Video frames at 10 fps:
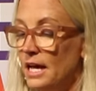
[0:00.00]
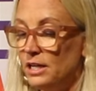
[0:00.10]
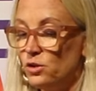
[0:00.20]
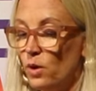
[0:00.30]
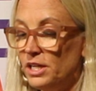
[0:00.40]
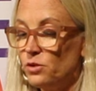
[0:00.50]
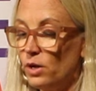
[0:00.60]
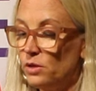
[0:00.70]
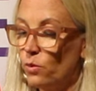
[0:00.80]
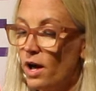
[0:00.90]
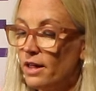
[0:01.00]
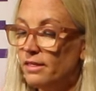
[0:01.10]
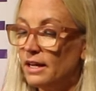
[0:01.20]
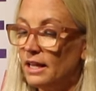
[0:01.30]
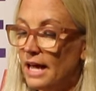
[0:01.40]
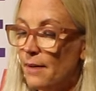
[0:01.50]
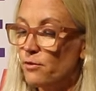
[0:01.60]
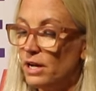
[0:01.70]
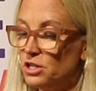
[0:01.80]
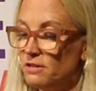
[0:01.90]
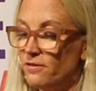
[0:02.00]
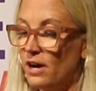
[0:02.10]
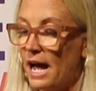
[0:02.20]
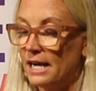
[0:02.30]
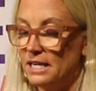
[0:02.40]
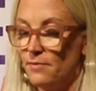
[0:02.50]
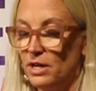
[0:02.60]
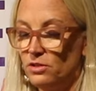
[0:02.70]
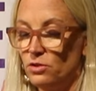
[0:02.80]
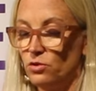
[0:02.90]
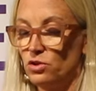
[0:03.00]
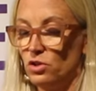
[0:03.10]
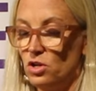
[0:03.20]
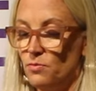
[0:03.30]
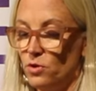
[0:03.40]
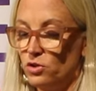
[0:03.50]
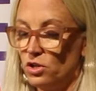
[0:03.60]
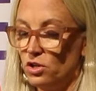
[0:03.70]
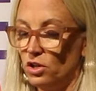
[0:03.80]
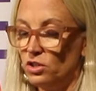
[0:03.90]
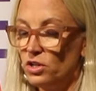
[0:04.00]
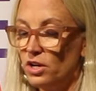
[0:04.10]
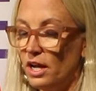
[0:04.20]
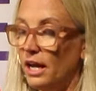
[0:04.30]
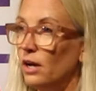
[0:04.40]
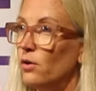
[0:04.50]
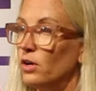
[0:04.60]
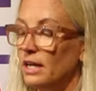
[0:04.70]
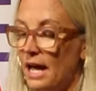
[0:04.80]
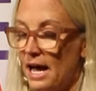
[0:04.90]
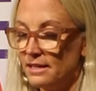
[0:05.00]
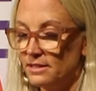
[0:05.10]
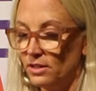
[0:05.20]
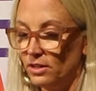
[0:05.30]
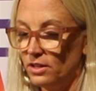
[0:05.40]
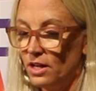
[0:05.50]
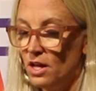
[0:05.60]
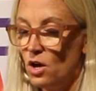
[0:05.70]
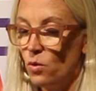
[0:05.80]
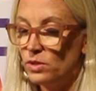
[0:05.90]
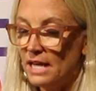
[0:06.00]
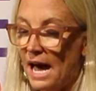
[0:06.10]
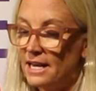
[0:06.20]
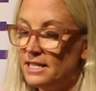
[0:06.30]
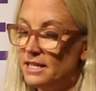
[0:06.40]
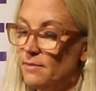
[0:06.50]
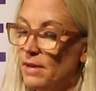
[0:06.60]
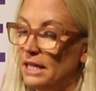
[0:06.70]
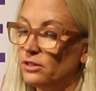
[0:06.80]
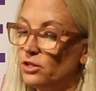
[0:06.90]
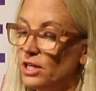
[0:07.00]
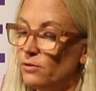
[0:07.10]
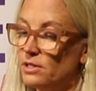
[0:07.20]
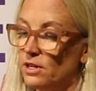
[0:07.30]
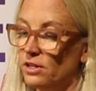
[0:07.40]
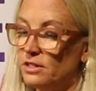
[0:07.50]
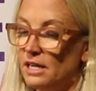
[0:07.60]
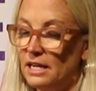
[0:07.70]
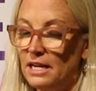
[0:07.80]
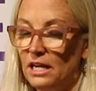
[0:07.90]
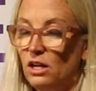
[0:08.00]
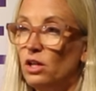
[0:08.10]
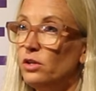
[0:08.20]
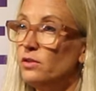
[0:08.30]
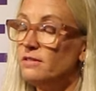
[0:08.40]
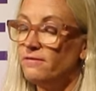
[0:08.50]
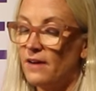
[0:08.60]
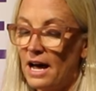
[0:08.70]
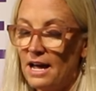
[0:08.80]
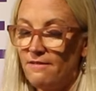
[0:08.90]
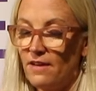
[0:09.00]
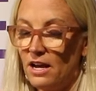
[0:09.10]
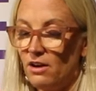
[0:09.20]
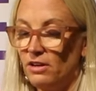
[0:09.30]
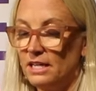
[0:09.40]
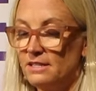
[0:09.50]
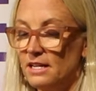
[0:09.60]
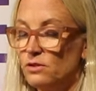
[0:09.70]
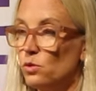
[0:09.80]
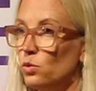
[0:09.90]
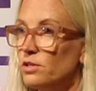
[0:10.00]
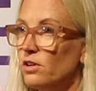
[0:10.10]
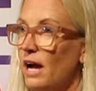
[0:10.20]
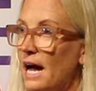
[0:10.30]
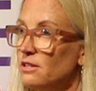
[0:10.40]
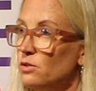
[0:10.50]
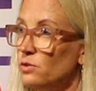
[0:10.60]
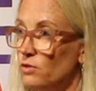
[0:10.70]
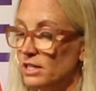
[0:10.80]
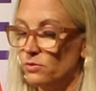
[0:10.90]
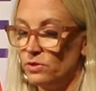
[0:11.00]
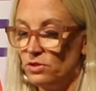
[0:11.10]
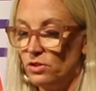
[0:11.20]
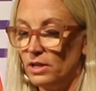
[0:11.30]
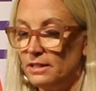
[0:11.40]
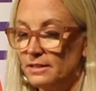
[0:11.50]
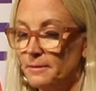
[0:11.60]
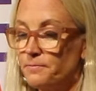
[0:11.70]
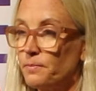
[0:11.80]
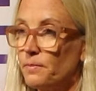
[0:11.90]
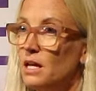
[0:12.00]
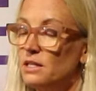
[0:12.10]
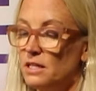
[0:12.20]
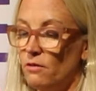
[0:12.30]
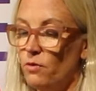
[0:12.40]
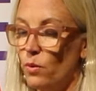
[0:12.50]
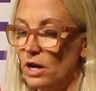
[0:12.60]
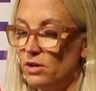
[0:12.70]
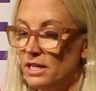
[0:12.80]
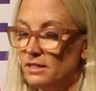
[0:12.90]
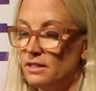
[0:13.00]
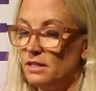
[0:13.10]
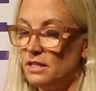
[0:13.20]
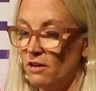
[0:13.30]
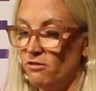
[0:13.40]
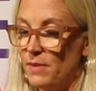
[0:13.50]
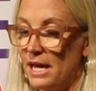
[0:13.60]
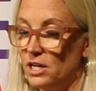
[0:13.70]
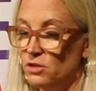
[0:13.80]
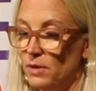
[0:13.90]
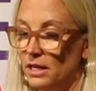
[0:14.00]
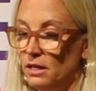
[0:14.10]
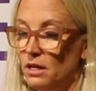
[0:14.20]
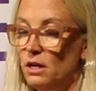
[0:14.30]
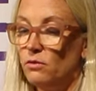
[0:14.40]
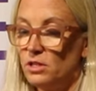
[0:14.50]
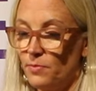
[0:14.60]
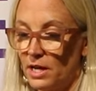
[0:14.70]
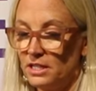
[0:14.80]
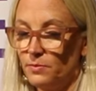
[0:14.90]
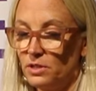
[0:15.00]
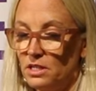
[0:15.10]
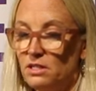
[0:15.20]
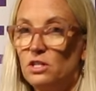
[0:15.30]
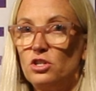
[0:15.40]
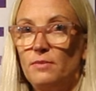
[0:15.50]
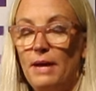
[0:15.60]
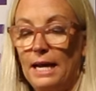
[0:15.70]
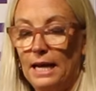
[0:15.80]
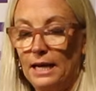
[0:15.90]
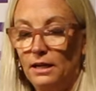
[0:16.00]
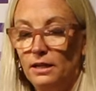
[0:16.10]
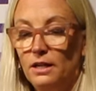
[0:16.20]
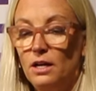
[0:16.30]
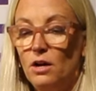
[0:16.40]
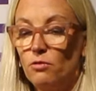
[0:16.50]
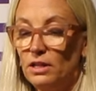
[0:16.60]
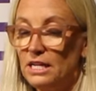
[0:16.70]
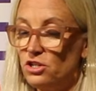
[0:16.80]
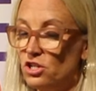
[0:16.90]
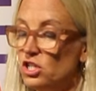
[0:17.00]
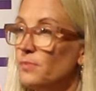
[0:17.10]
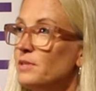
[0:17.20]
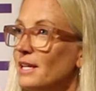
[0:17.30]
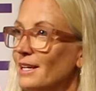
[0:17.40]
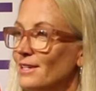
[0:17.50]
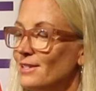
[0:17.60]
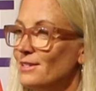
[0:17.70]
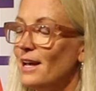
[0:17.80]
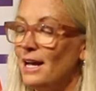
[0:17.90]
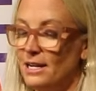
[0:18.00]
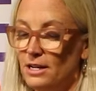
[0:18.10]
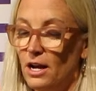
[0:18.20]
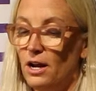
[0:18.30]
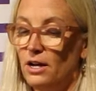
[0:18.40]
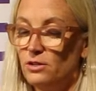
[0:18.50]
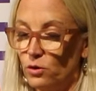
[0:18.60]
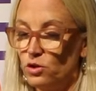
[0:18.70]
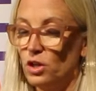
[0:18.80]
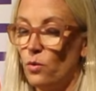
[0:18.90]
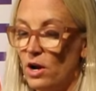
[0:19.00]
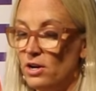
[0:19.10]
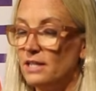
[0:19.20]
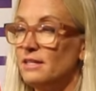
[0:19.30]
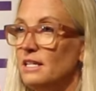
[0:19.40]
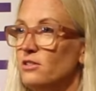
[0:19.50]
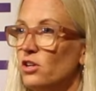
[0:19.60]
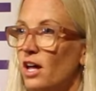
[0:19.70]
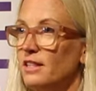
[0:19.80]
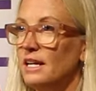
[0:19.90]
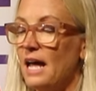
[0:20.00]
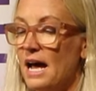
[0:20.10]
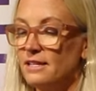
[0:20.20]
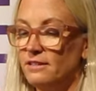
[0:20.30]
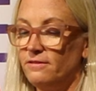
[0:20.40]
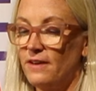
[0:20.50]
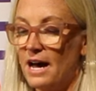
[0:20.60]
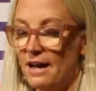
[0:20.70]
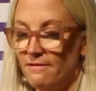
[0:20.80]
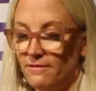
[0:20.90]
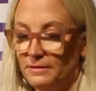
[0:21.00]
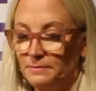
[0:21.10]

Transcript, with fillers: In 2021, the Collaboration for Academic, Social, and Emotional Learning, or CASEL, was added to the Maine learning results, and it includes five areas that schools are asked to address with students. Self-awareness, self-management, responsible decision-making, relationship skills, and social awareness. These are called the CASEL five.